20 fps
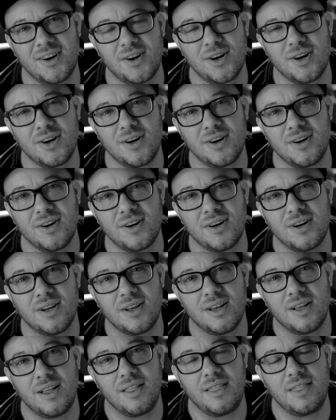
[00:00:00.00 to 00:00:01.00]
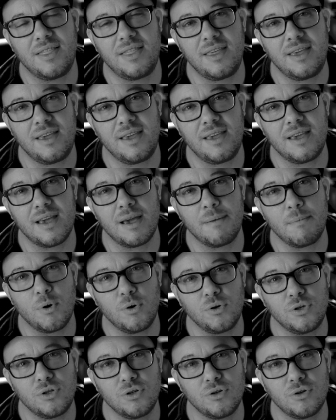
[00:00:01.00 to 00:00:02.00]
are the
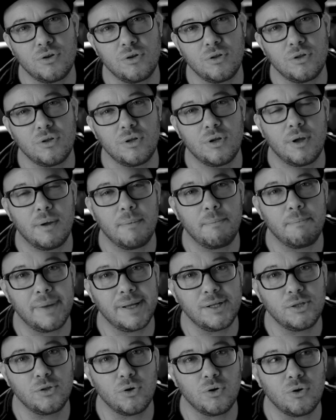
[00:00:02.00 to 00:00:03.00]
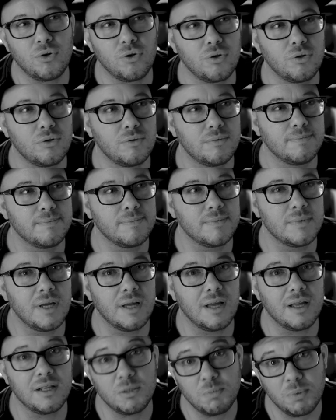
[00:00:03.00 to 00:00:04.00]
emotional, mental,
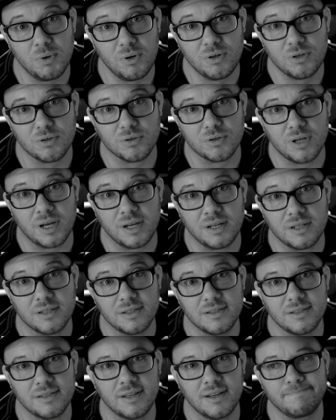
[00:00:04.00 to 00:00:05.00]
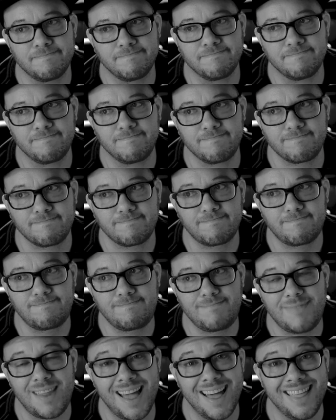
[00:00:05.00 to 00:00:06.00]
and spiritual changes.
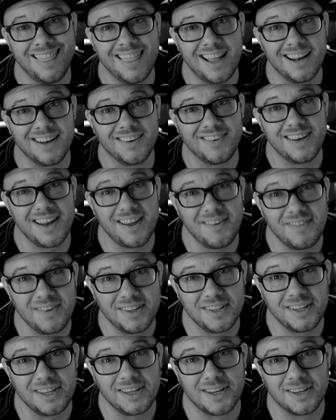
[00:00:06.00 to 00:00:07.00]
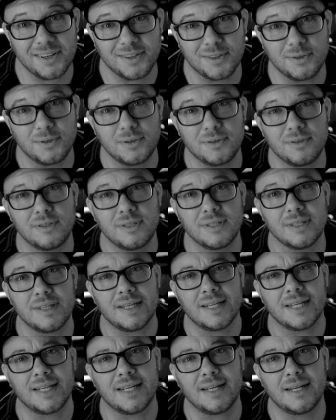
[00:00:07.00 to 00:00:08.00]
And that definitely includes
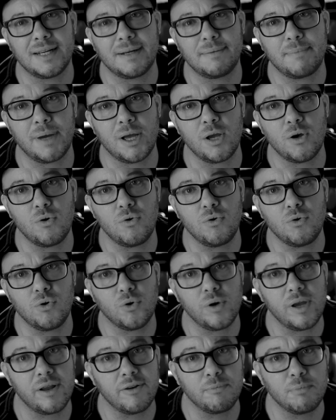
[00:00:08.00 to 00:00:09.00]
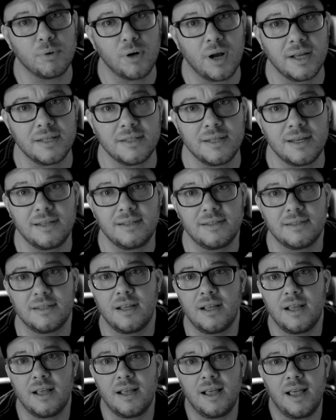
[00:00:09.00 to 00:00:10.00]
my own creative process.
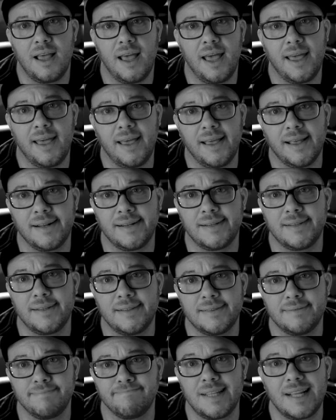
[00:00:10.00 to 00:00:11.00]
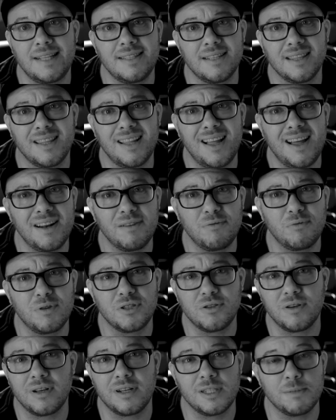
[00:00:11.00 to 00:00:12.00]
And that's a lot of
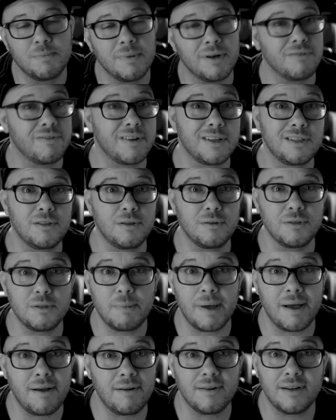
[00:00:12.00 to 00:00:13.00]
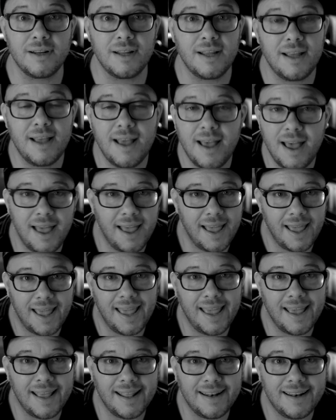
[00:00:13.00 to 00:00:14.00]
what Transmanifesto is about.
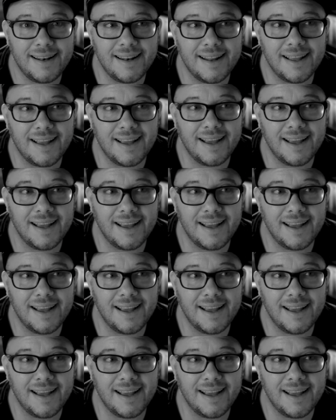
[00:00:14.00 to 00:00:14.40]
And